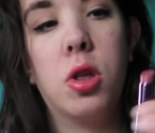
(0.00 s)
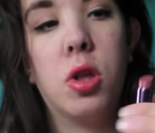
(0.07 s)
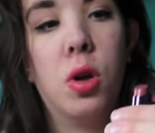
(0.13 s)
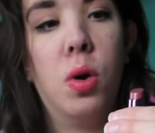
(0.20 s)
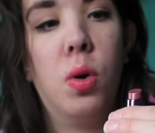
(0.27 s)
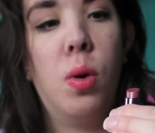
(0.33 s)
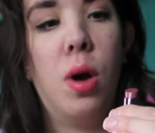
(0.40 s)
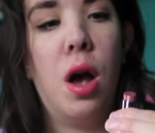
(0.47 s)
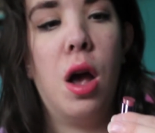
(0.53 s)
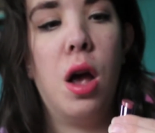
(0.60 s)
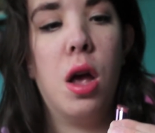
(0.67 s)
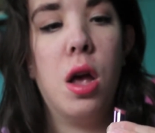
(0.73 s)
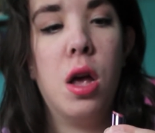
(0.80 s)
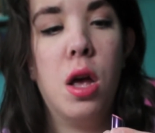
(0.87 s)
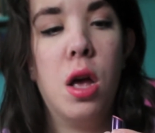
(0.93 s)
So
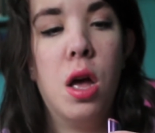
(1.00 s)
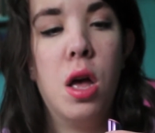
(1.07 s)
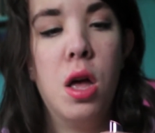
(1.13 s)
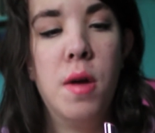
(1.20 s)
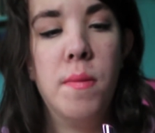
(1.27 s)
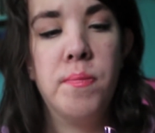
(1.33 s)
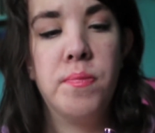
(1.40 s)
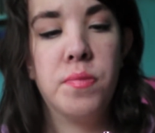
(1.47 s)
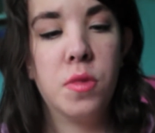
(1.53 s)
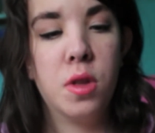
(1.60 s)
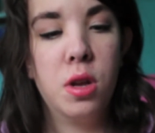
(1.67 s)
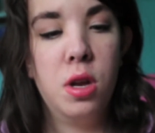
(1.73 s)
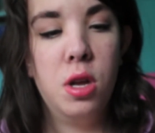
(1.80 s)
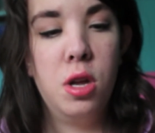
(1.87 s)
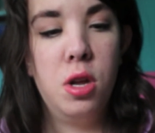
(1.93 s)
I
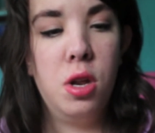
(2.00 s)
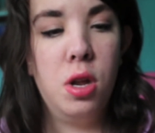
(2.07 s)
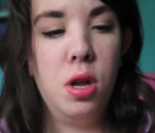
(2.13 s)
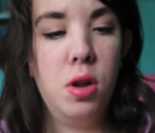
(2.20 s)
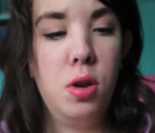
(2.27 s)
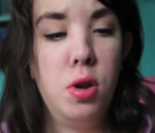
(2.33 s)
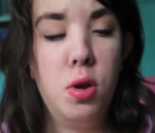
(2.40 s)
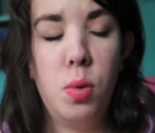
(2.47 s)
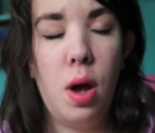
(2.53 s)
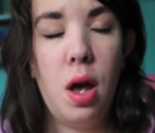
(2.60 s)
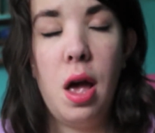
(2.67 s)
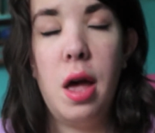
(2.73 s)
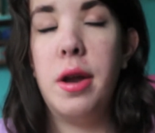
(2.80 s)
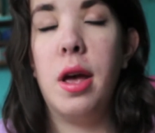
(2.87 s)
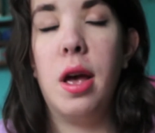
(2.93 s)
knew I
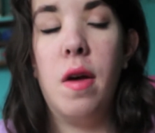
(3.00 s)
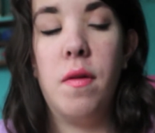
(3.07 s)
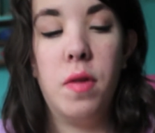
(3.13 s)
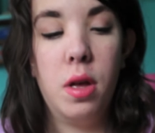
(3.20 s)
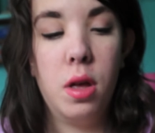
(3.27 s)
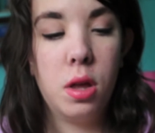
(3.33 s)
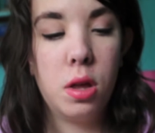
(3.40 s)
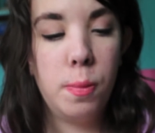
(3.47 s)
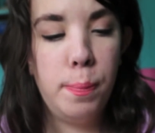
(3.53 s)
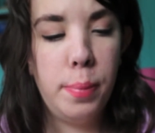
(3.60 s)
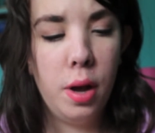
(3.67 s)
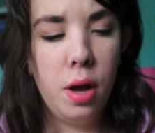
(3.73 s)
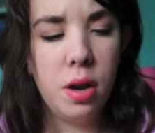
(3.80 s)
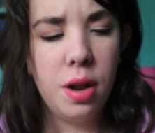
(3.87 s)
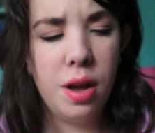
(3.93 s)
had to have this,
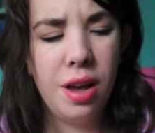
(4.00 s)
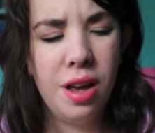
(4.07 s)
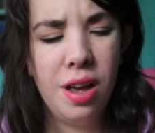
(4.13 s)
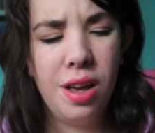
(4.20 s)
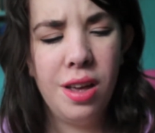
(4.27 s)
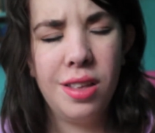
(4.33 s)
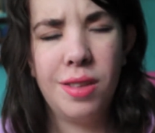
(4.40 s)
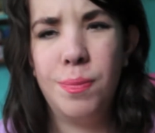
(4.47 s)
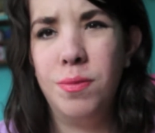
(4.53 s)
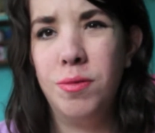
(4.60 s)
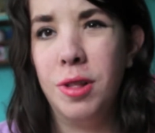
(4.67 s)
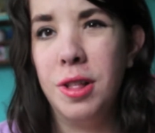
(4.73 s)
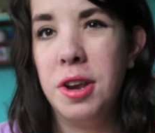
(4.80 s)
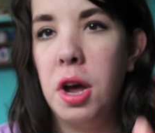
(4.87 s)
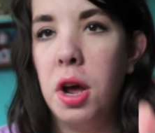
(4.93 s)
but it's
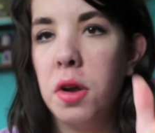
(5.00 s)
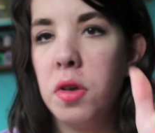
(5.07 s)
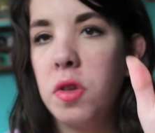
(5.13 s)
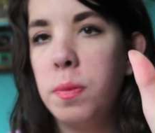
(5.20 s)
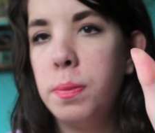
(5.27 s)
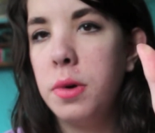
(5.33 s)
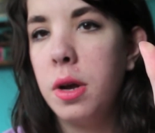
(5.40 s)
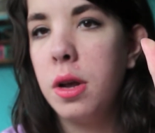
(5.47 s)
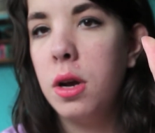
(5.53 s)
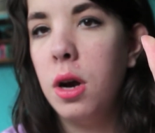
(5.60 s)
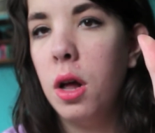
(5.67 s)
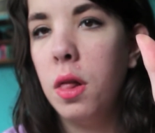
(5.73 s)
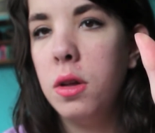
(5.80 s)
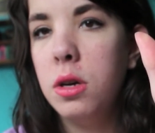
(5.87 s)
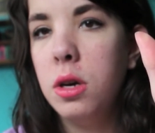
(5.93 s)
really not a spring
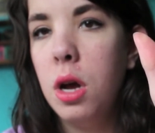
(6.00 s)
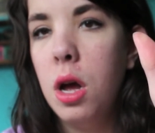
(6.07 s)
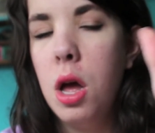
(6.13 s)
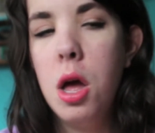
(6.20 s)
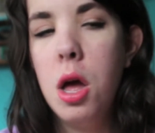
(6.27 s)
color,